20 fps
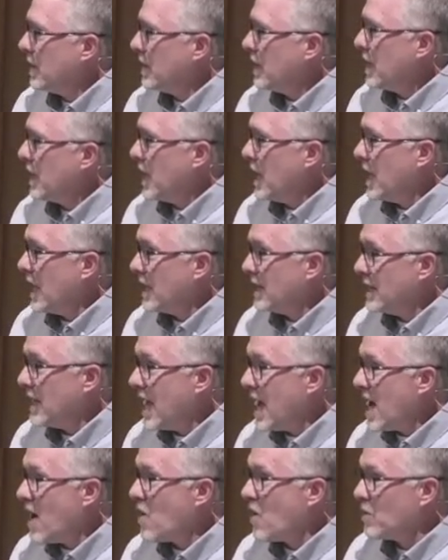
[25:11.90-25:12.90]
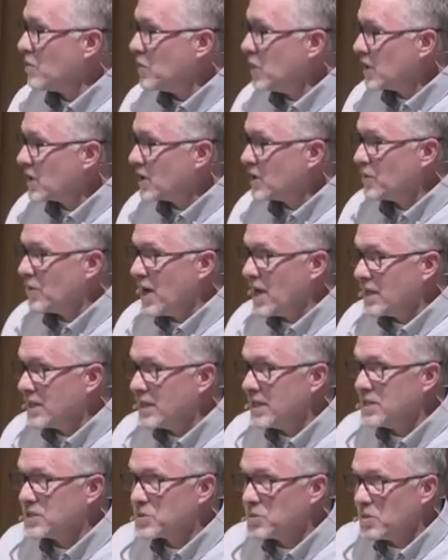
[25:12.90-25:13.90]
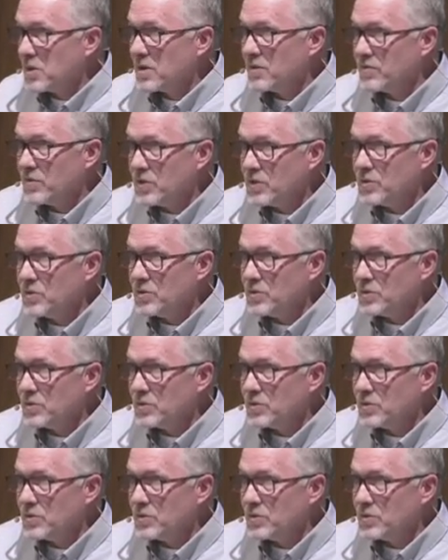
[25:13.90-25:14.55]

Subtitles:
And now I'm looking around to each one of you.